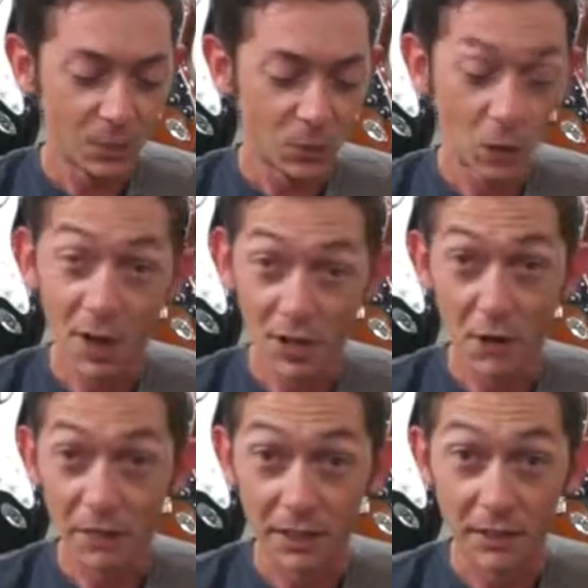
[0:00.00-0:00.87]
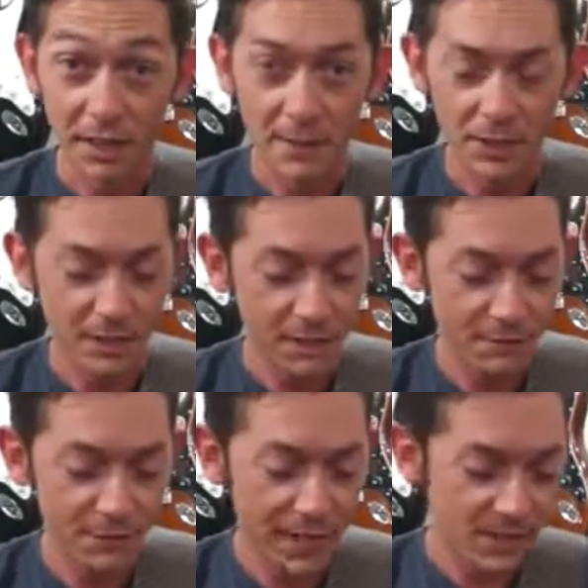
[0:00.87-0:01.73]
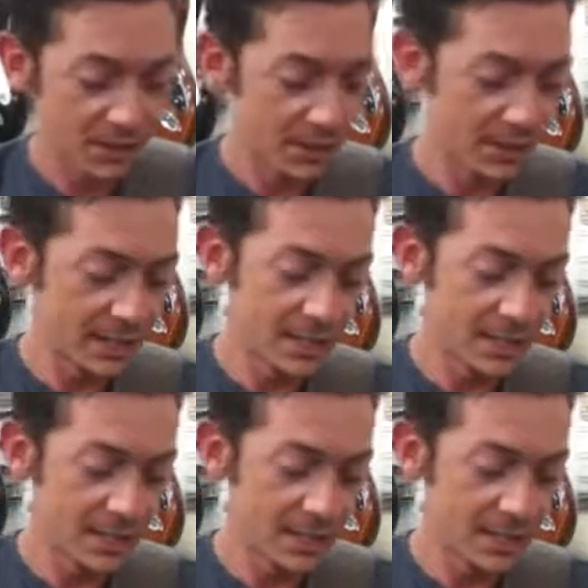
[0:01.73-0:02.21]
run over you. I mean, flanger